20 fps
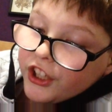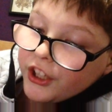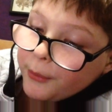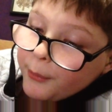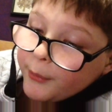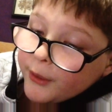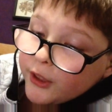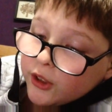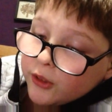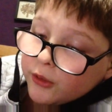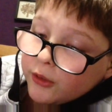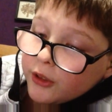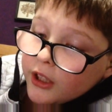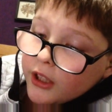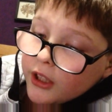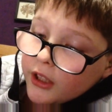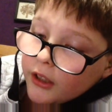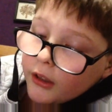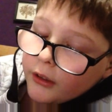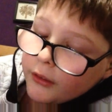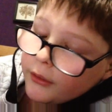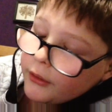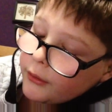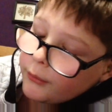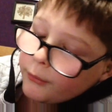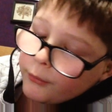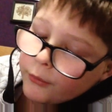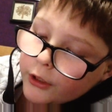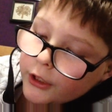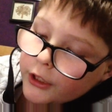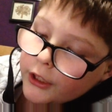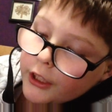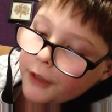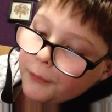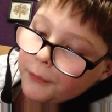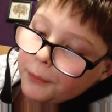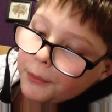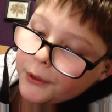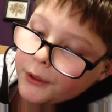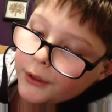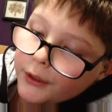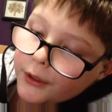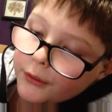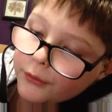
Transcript: Um, it's, uh, I'm really happy